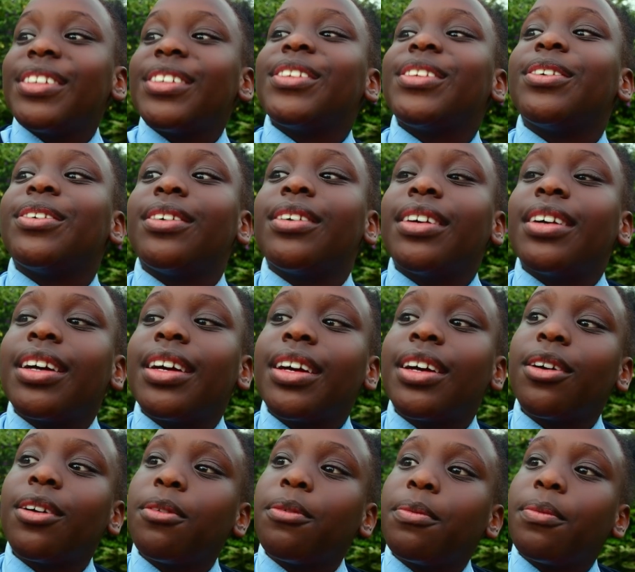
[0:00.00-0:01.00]
To
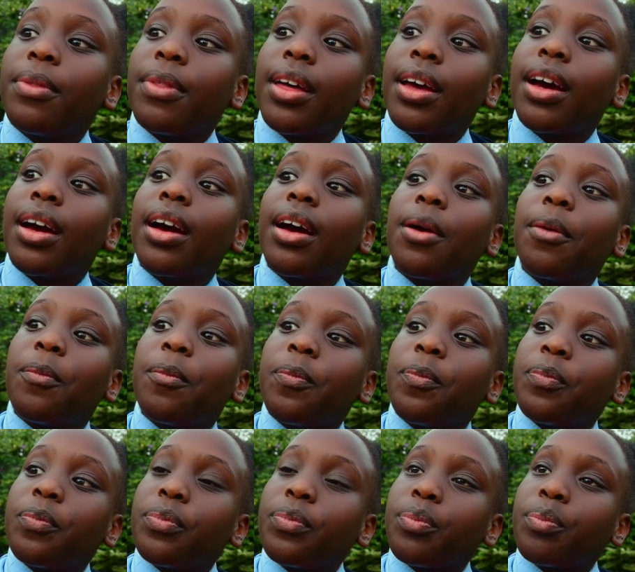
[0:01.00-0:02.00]
help the
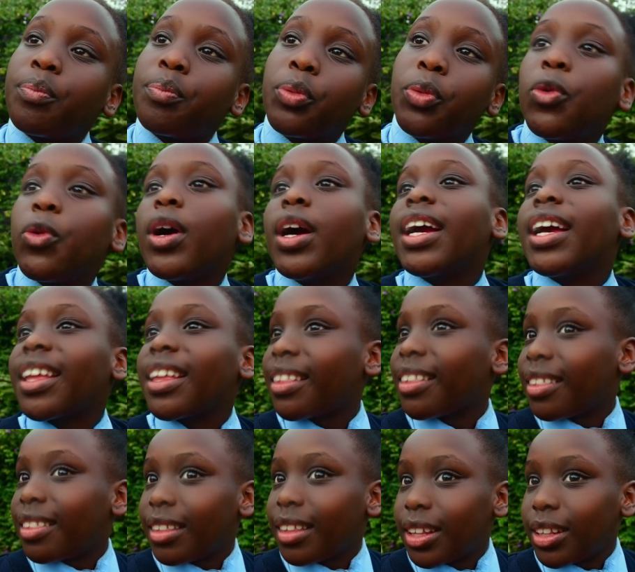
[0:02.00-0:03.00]
poor kids
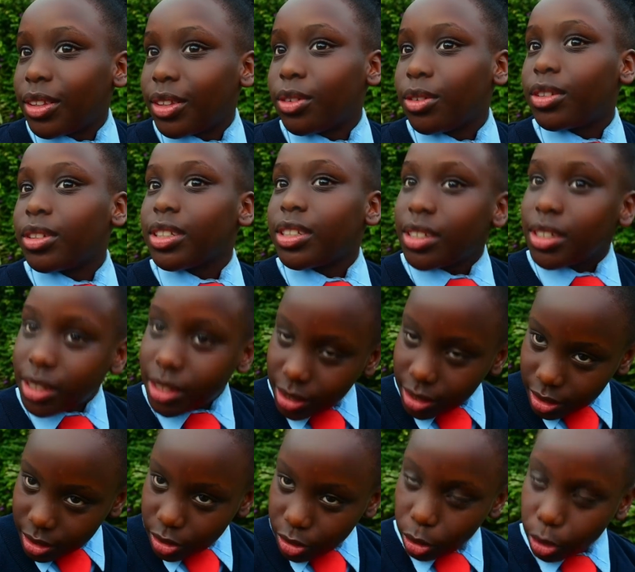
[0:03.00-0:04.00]
that don't
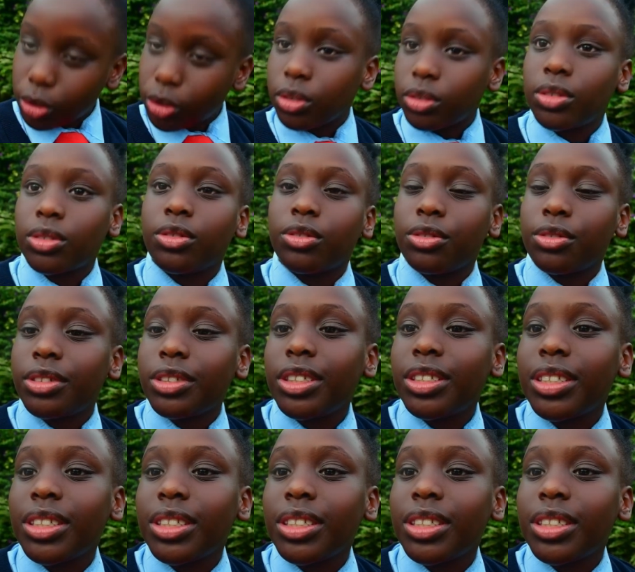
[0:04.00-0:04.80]
go to school.